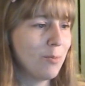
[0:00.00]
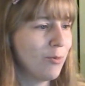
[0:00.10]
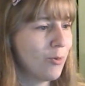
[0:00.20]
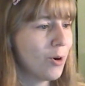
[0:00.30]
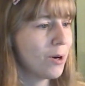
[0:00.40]

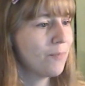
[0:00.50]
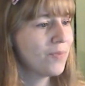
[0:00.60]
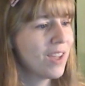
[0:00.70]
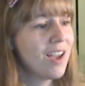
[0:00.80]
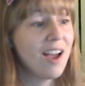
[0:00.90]
before.
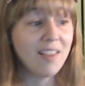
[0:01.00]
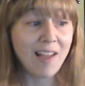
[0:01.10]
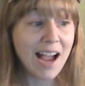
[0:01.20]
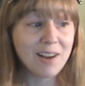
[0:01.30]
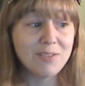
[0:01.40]
A
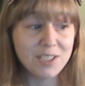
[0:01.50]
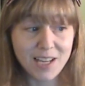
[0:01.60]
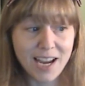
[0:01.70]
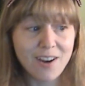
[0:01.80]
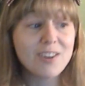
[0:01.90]
lack of
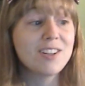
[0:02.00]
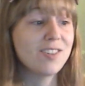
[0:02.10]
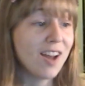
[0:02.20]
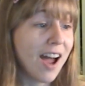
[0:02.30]
desire does not